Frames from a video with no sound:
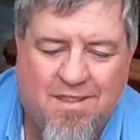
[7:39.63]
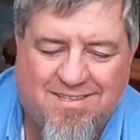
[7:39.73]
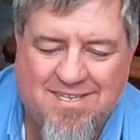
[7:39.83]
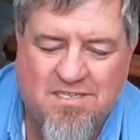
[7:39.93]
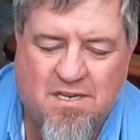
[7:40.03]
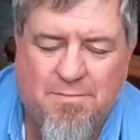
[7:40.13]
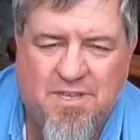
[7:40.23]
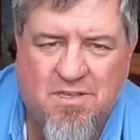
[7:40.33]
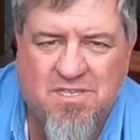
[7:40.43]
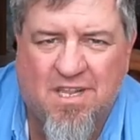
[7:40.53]
This is going to
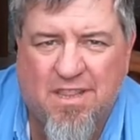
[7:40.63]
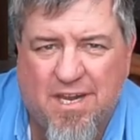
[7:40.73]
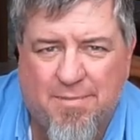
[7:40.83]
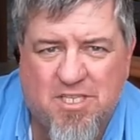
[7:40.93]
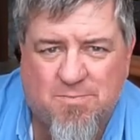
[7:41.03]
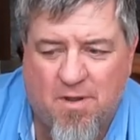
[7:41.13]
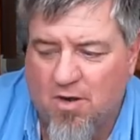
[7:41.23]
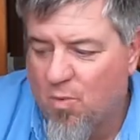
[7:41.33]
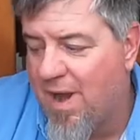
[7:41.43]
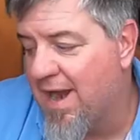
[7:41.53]
be using a little bit
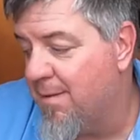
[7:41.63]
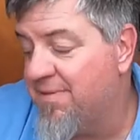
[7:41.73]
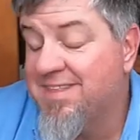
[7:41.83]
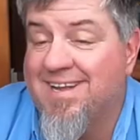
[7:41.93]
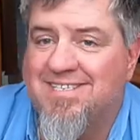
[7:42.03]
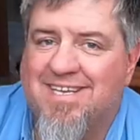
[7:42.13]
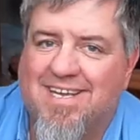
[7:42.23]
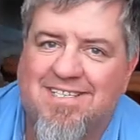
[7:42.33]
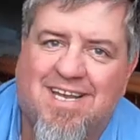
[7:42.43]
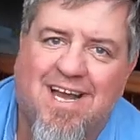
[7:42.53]
smaller wire, but the nice thing
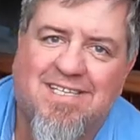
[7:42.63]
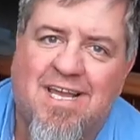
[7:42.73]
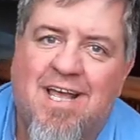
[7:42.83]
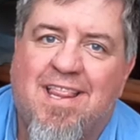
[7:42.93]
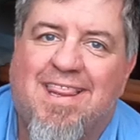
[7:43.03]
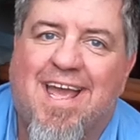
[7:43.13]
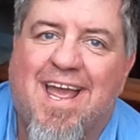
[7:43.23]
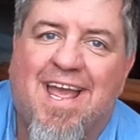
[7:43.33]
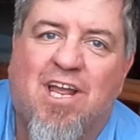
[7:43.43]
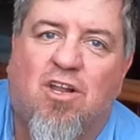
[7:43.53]
is, guys,
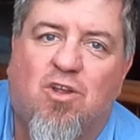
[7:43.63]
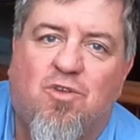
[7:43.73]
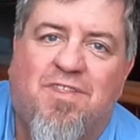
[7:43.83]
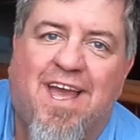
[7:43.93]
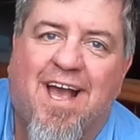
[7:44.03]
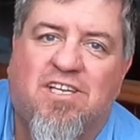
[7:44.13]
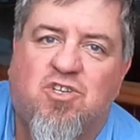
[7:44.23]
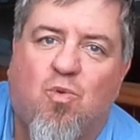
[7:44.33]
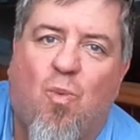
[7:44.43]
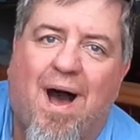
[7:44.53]
they include the
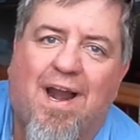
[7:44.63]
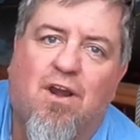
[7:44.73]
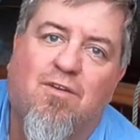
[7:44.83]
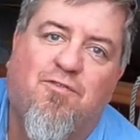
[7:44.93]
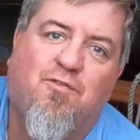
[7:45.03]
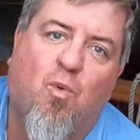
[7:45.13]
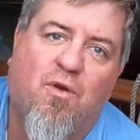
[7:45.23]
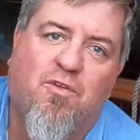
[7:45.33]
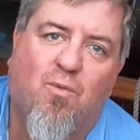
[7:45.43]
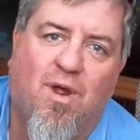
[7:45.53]
extra wire
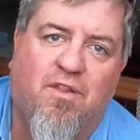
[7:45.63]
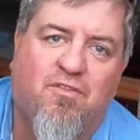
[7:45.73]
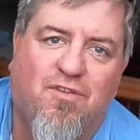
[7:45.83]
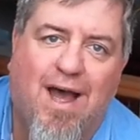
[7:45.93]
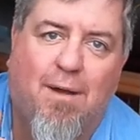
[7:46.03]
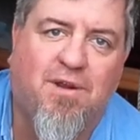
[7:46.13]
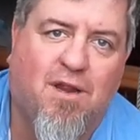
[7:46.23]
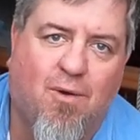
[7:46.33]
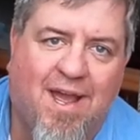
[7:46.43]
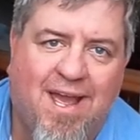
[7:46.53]
for the run. So now I'm going to
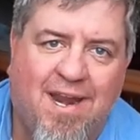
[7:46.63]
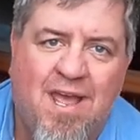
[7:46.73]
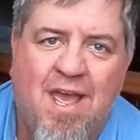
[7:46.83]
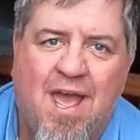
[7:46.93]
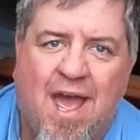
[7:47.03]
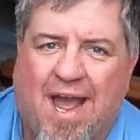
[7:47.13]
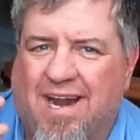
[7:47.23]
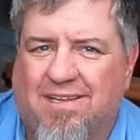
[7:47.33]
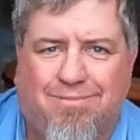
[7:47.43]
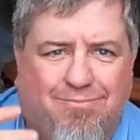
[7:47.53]
go ahead. I
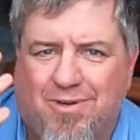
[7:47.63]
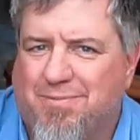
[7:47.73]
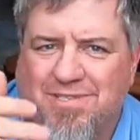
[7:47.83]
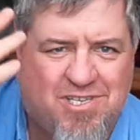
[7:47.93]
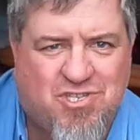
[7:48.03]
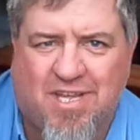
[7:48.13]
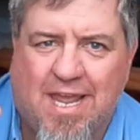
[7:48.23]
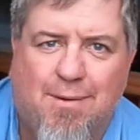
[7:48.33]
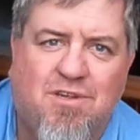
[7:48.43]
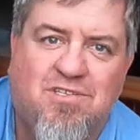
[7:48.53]
got to reposition the
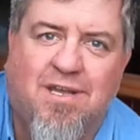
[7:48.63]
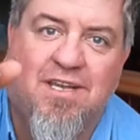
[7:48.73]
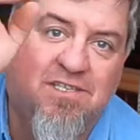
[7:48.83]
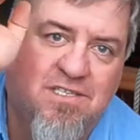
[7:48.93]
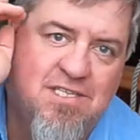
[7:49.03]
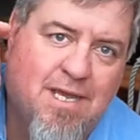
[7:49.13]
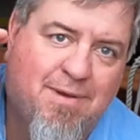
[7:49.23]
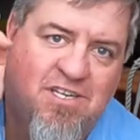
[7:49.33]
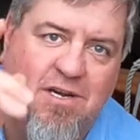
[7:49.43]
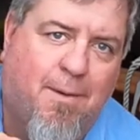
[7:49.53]
camera so you guys can see. I'm
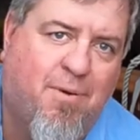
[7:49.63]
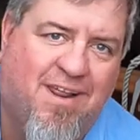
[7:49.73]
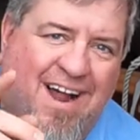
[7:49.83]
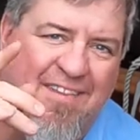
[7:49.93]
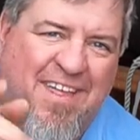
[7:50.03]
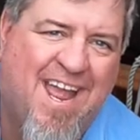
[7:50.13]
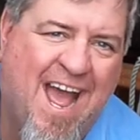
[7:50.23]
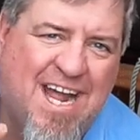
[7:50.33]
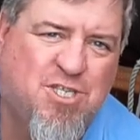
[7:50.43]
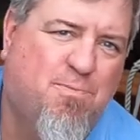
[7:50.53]
actually going to put it on the
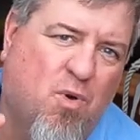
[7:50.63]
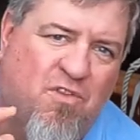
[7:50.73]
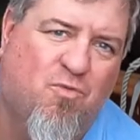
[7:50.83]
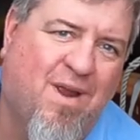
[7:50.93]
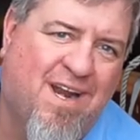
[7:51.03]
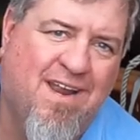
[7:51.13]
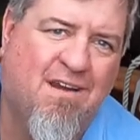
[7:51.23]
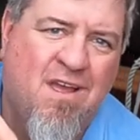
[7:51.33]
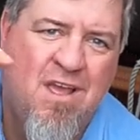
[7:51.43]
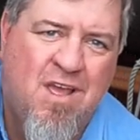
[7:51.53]
hatch boards right
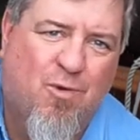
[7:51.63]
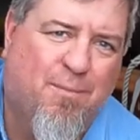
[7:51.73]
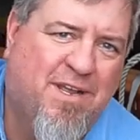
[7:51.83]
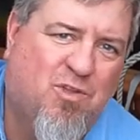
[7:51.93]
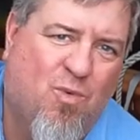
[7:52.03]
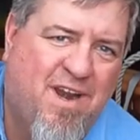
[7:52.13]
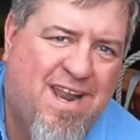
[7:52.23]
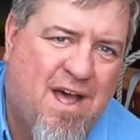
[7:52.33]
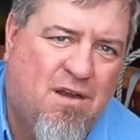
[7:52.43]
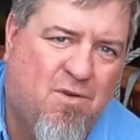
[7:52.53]
here. We're going to make the run
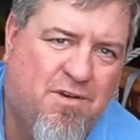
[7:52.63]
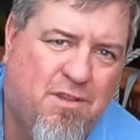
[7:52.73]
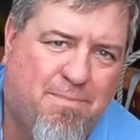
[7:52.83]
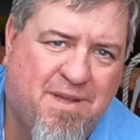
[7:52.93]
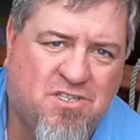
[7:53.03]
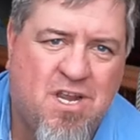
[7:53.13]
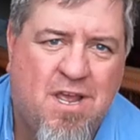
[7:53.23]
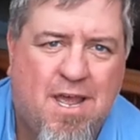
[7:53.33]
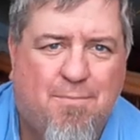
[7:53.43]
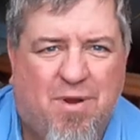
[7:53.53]
down, go into the bilge,
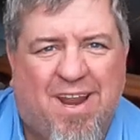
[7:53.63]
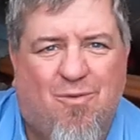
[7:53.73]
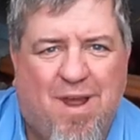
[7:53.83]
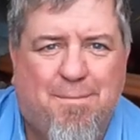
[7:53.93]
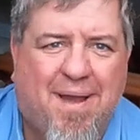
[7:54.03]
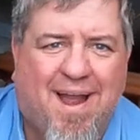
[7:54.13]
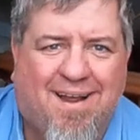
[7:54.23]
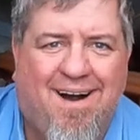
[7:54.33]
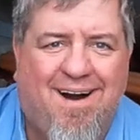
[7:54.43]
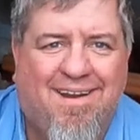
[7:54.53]
and bring it right
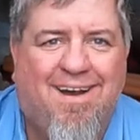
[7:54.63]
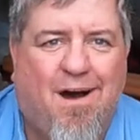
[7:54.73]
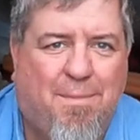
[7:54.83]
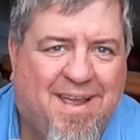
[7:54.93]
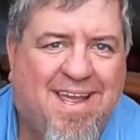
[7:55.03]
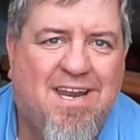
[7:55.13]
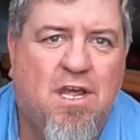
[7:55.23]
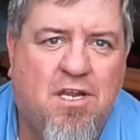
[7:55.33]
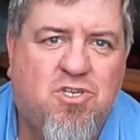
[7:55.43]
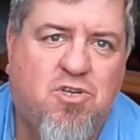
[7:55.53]
back on up
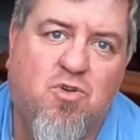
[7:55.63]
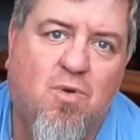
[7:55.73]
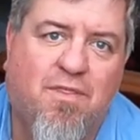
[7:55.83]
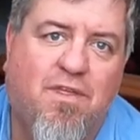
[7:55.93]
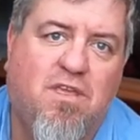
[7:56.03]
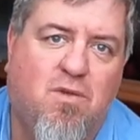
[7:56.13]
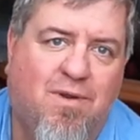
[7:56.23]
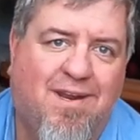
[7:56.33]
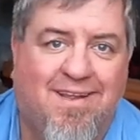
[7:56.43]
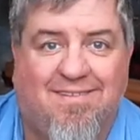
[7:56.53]
into the
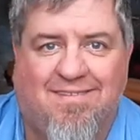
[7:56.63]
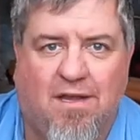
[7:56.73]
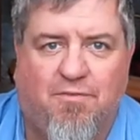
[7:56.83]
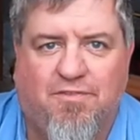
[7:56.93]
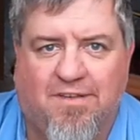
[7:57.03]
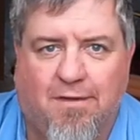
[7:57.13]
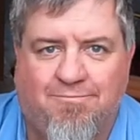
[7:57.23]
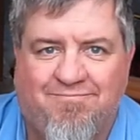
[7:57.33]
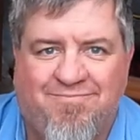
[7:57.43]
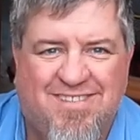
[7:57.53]
unit itself. So
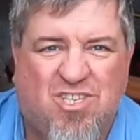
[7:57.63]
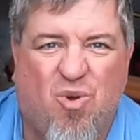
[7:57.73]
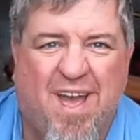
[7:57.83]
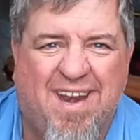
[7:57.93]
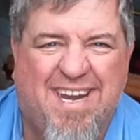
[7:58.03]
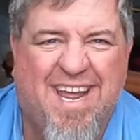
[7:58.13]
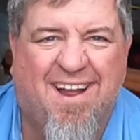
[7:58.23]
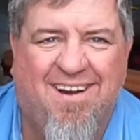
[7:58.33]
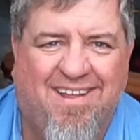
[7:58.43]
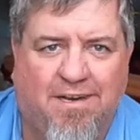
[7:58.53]
let's go ahead and
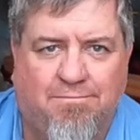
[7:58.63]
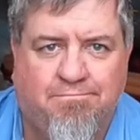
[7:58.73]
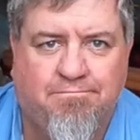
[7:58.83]
dig on in.